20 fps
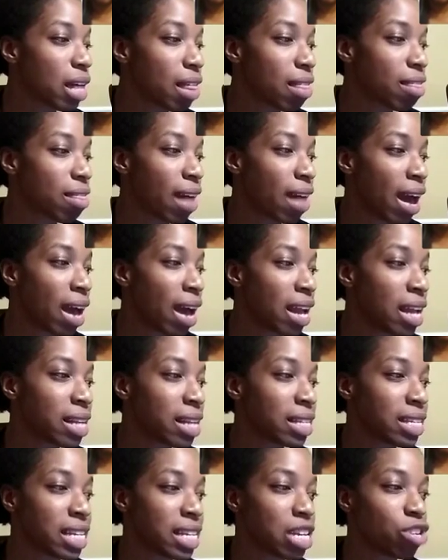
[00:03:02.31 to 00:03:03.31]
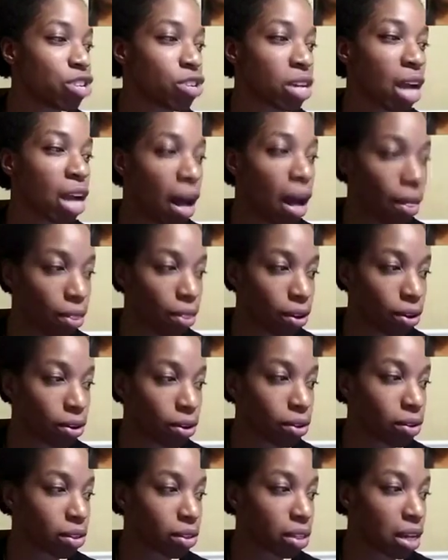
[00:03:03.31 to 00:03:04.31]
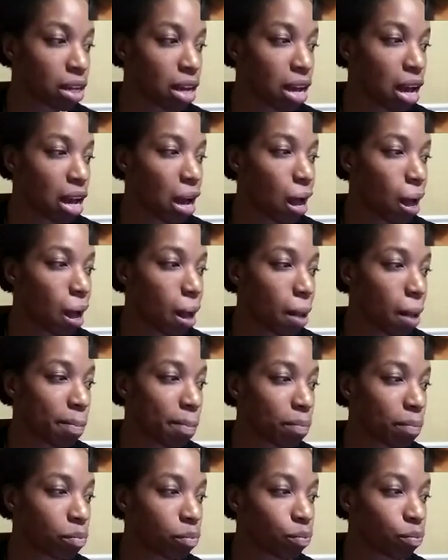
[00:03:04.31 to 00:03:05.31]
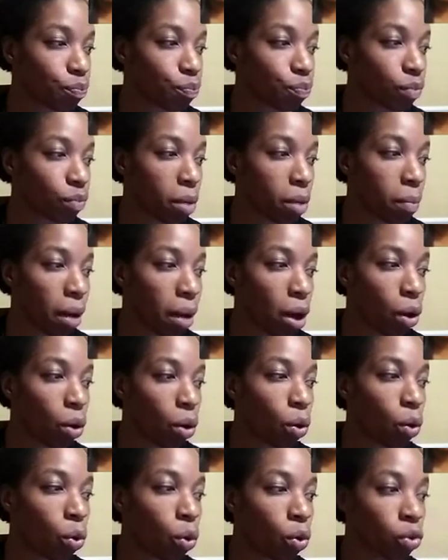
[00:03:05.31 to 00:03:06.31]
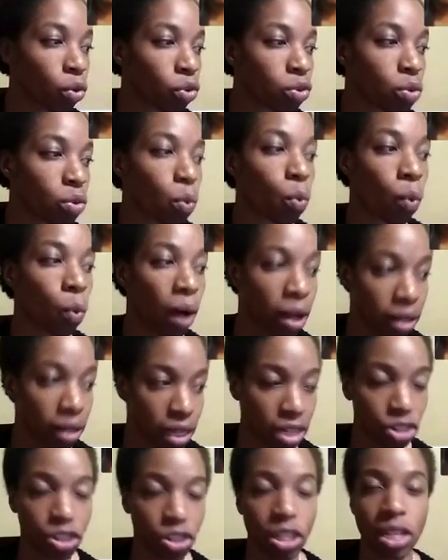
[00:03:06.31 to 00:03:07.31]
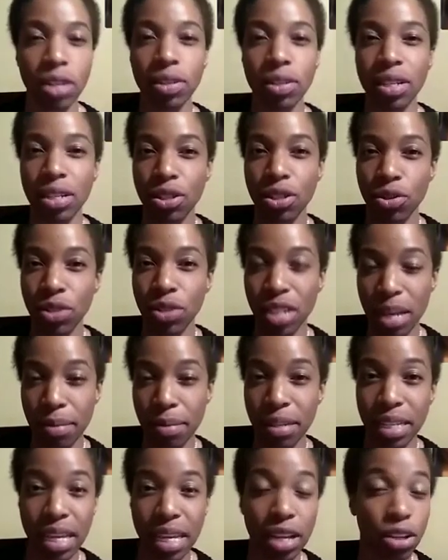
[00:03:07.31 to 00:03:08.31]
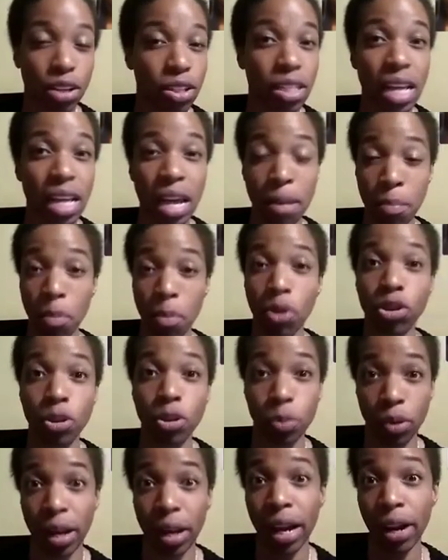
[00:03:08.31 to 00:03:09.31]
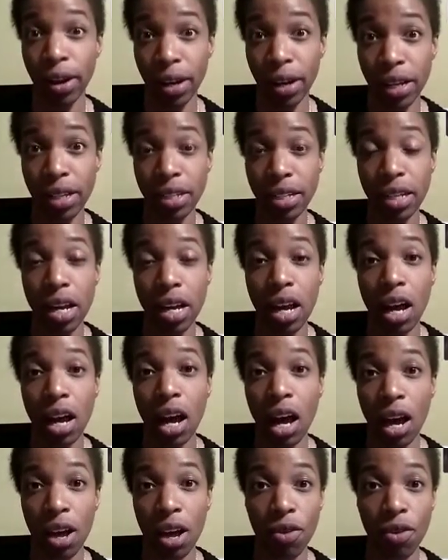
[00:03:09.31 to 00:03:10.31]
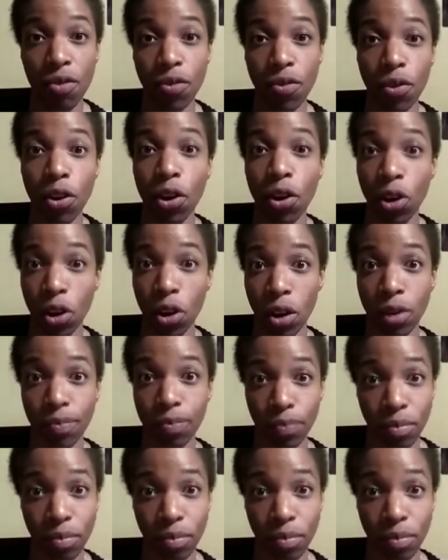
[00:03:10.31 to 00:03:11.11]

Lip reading: that in teaching others, about whole wellness, she uses those same skills in multiple areas of her